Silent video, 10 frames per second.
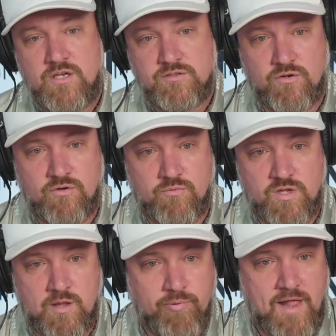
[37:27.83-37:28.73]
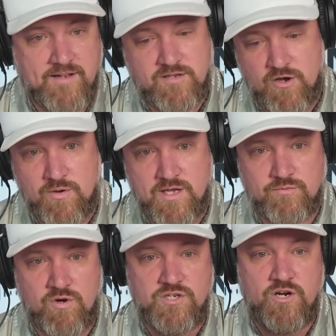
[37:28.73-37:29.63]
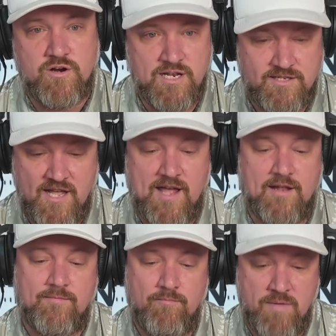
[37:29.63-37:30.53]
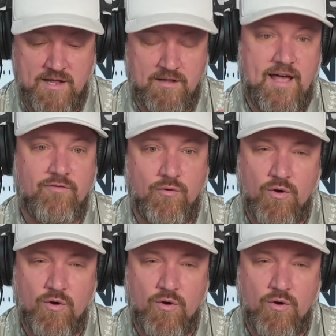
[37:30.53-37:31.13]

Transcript: So what the plateau is, where's your contentment level?